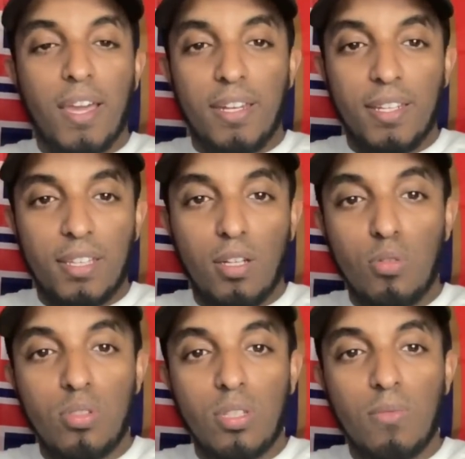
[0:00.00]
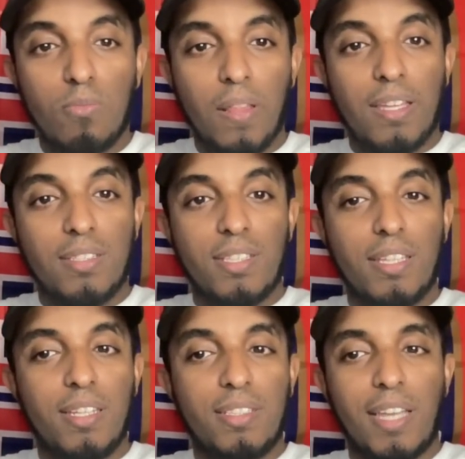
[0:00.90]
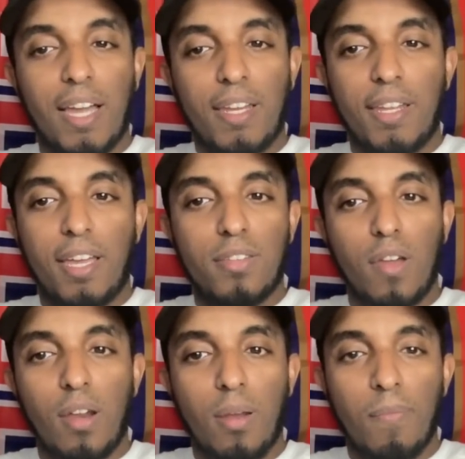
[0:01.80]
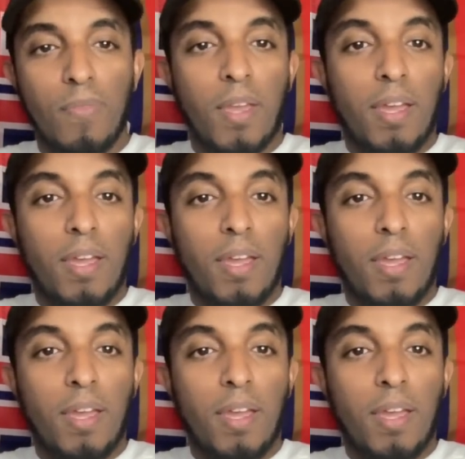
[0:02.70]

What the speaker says: and the losing legacy that he's had at Tottenham.